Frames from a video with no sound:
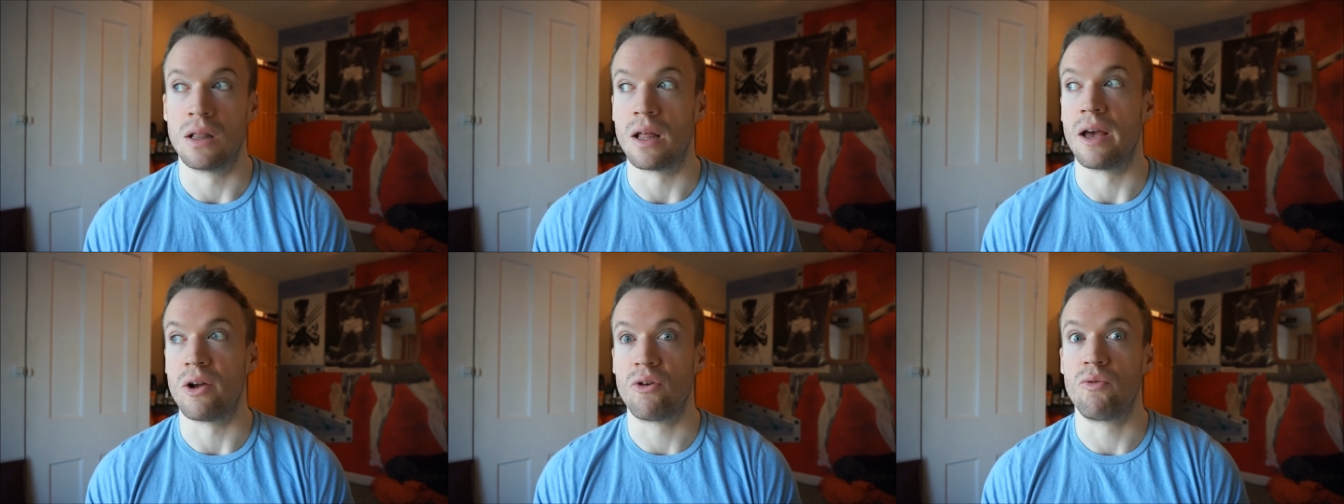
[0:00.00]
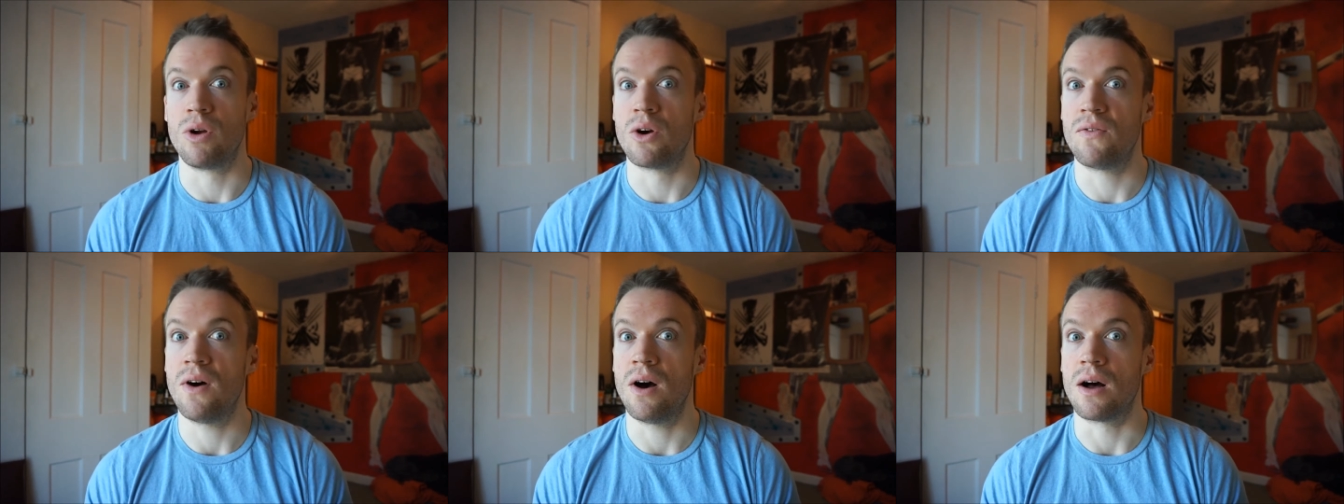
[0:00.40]
like
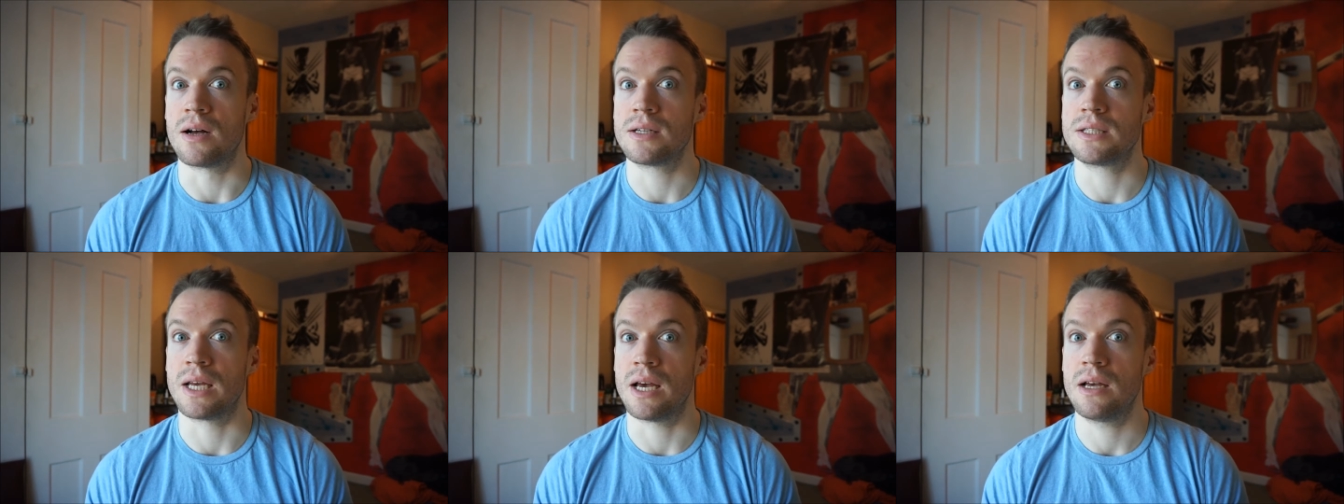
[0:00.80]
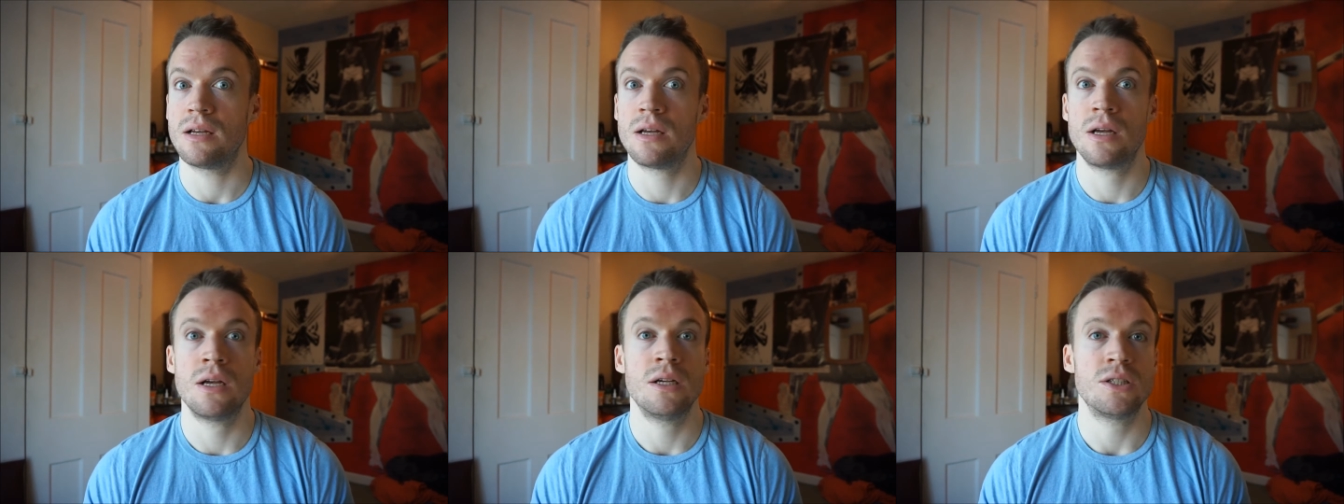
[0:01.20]
real fast, yeah?
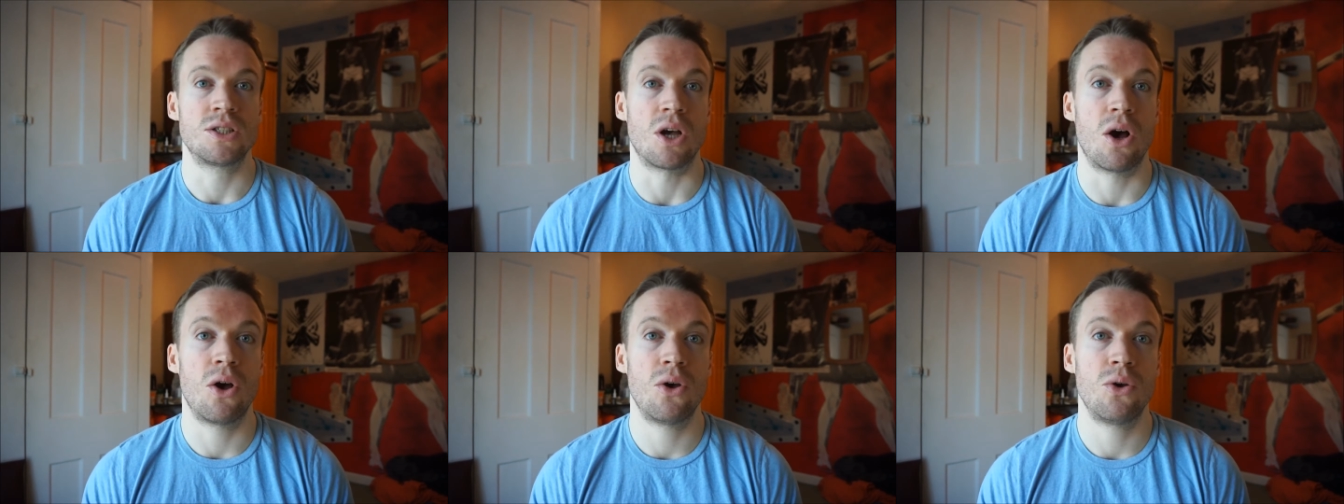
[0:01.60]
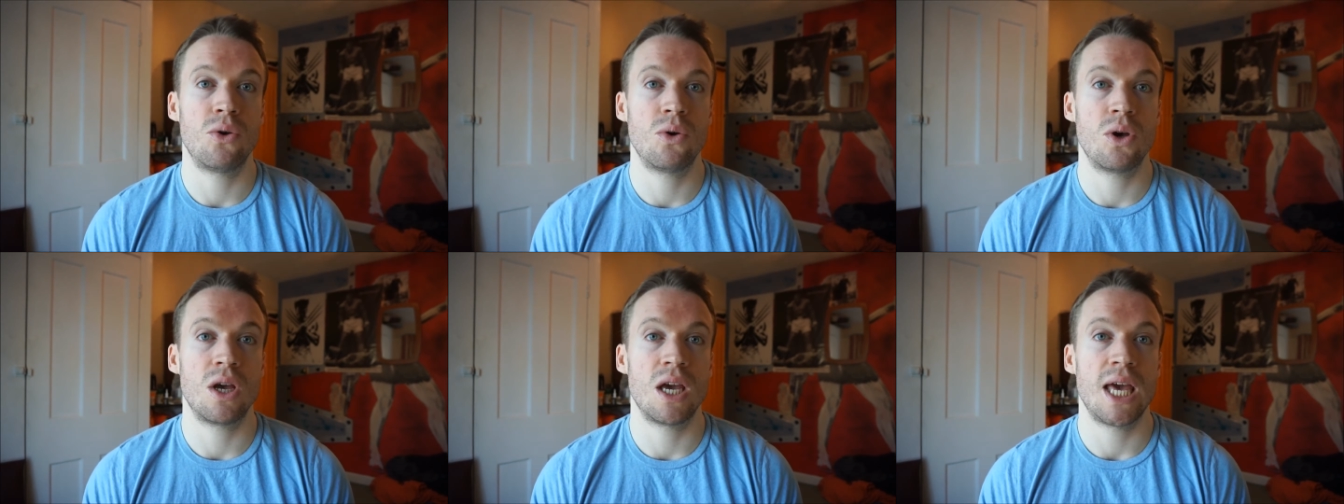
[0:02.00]

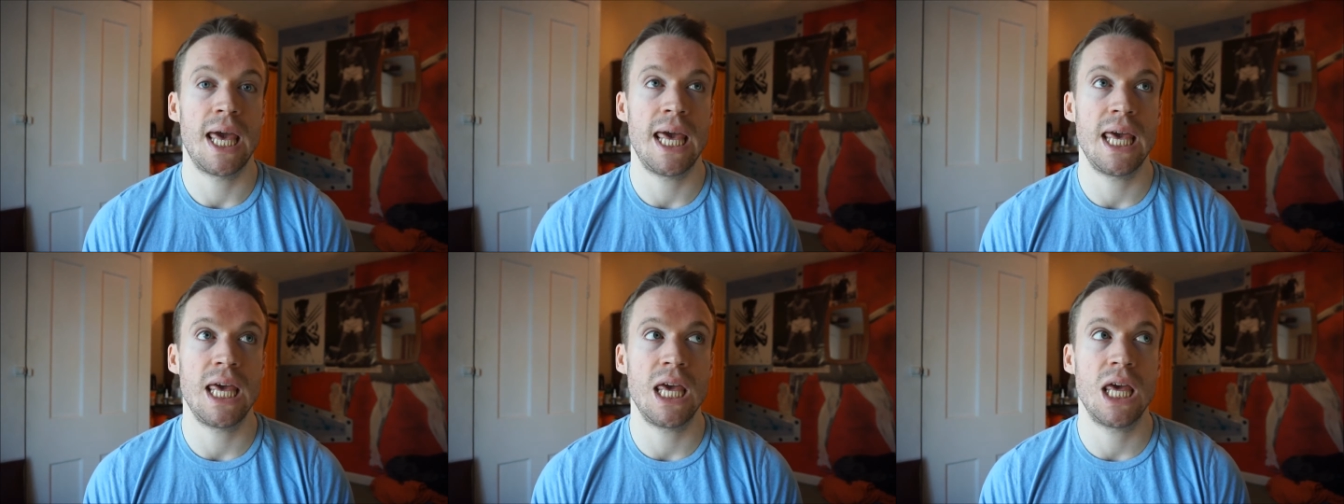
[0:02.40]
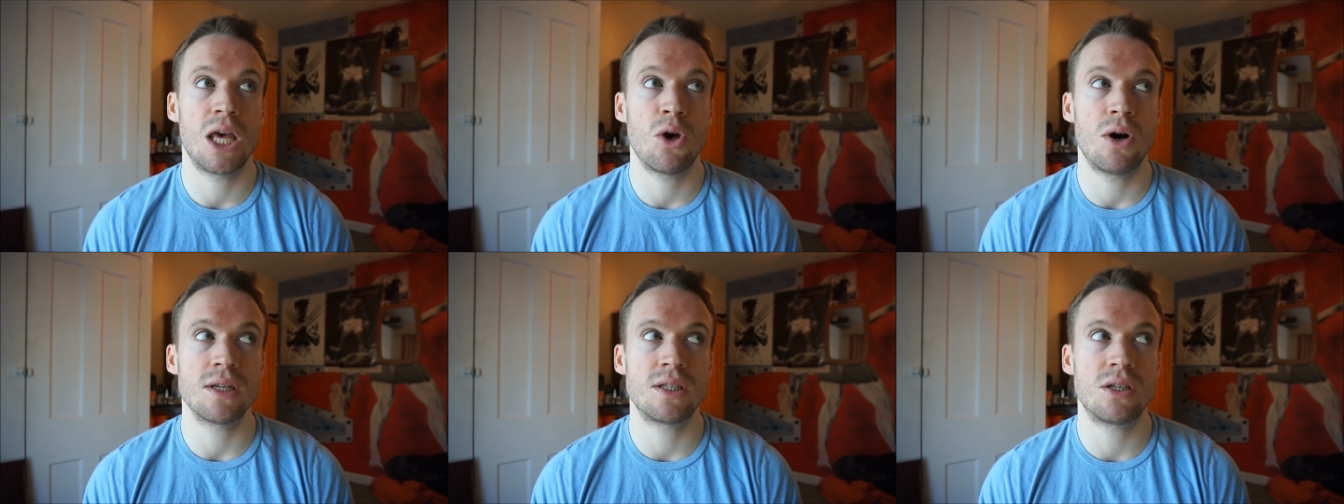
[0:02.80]
So he
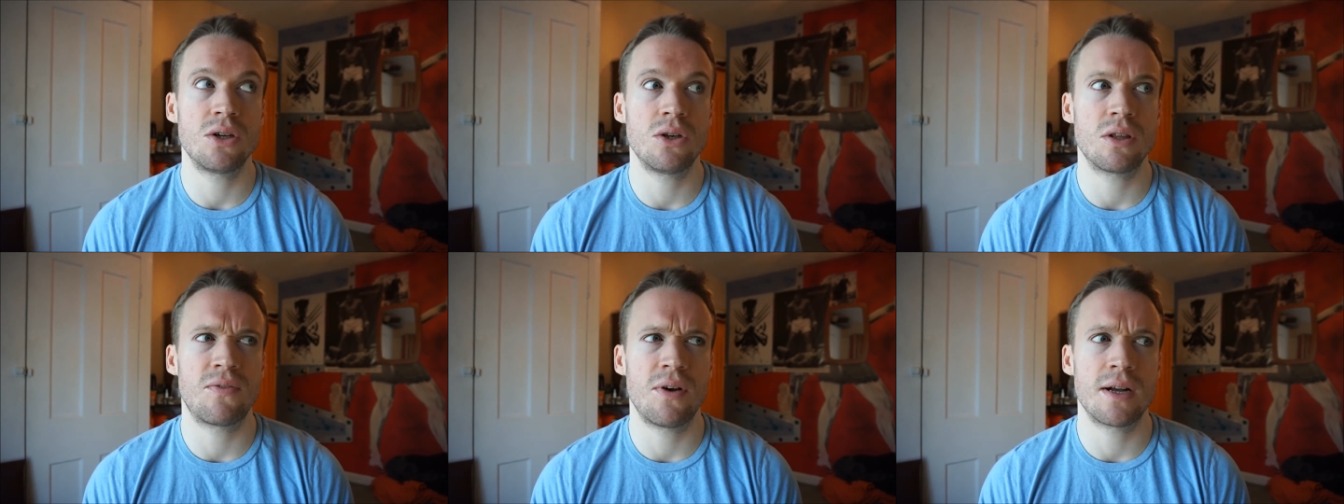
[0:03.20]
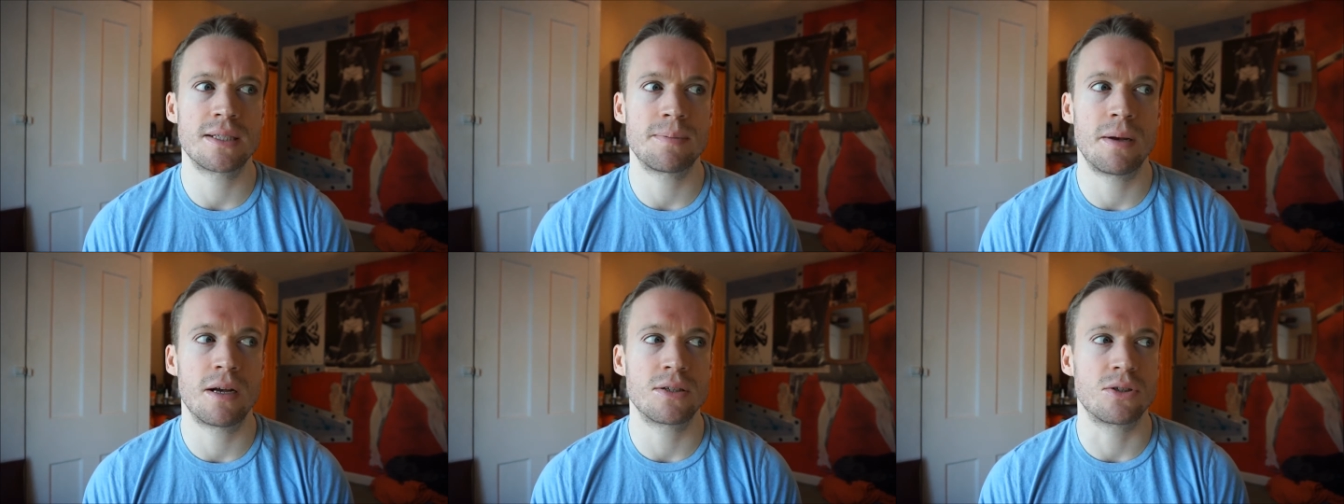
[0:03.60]
got her to do the
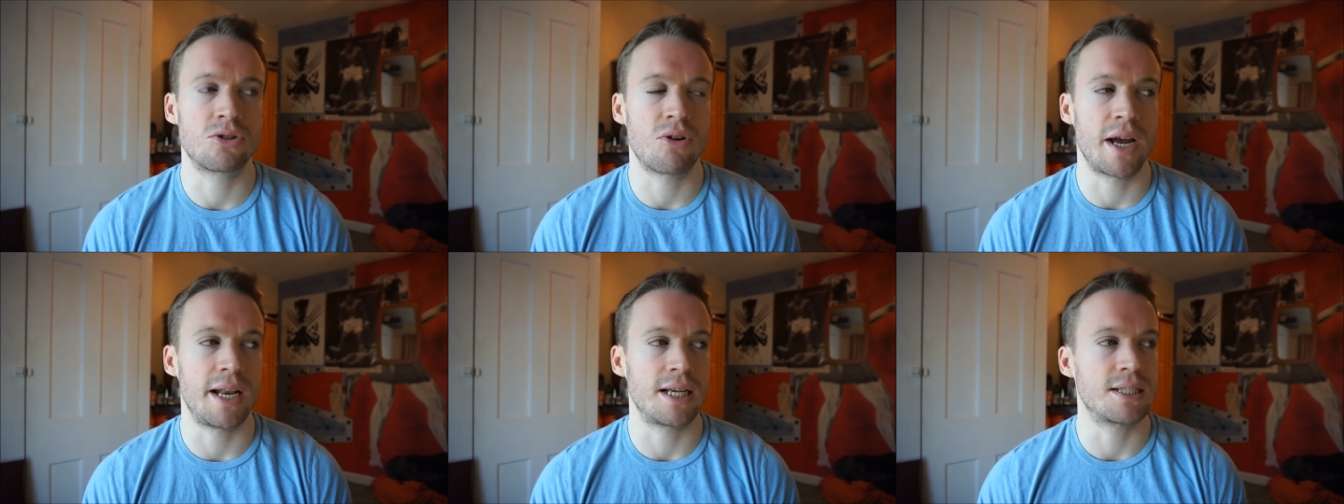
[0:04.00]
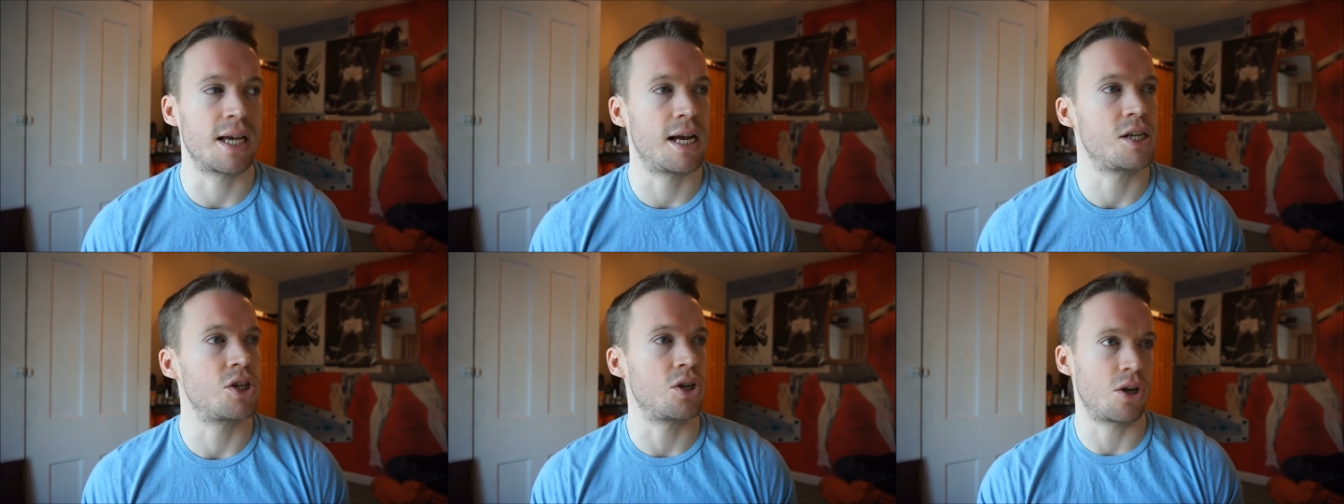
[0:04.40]
first personal training
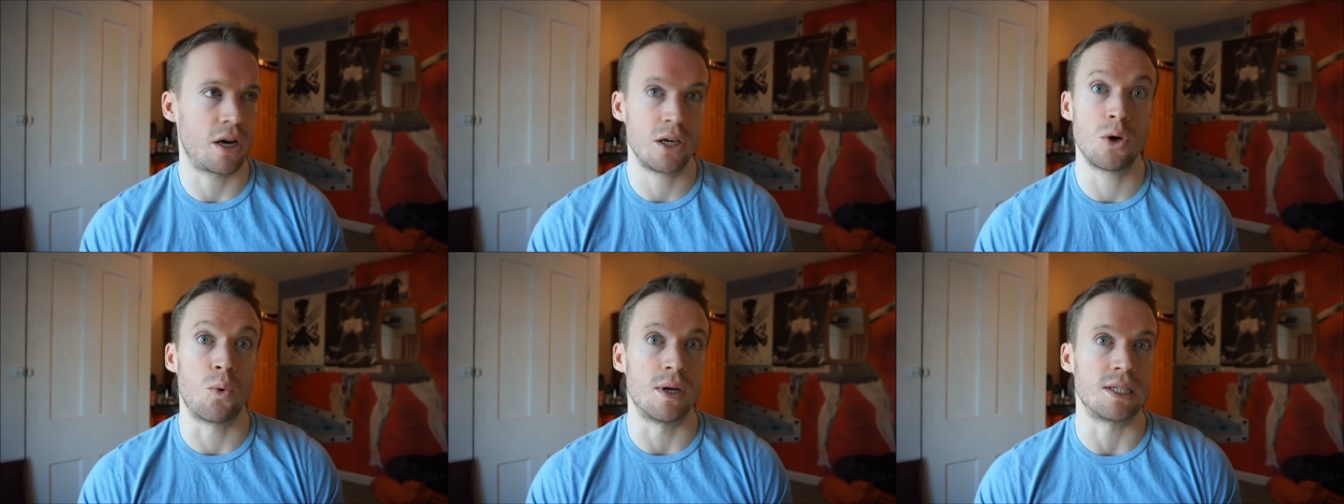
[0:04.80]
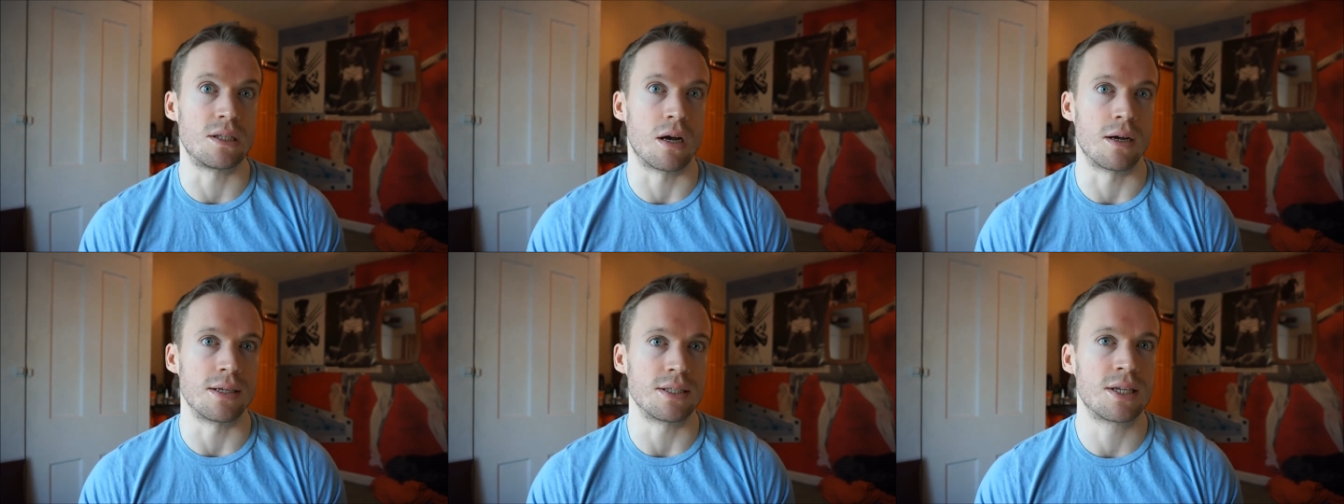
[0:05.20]
session like he always
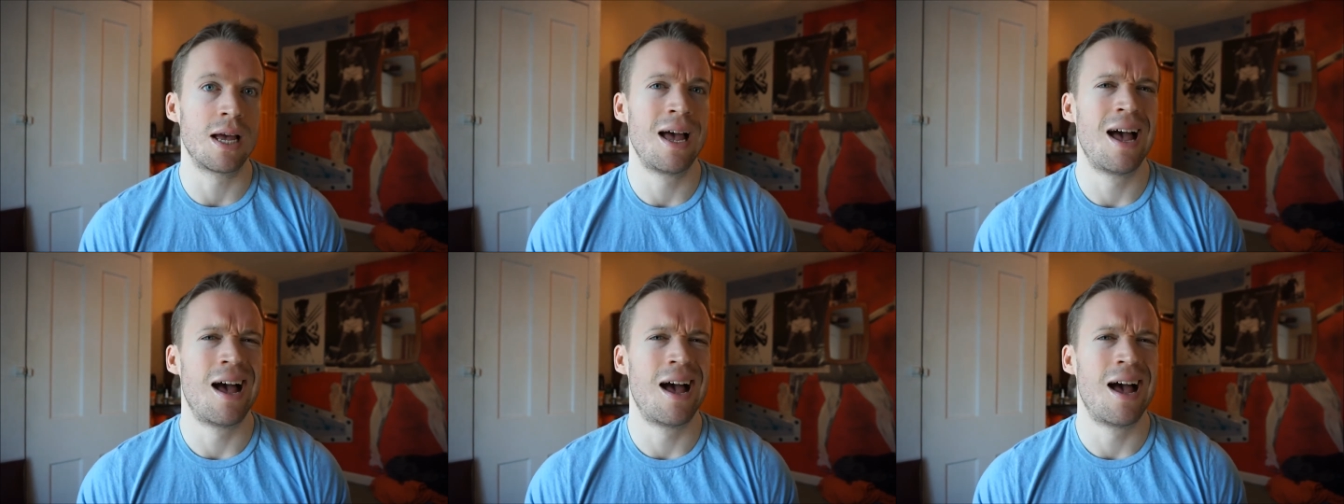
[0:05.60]
does,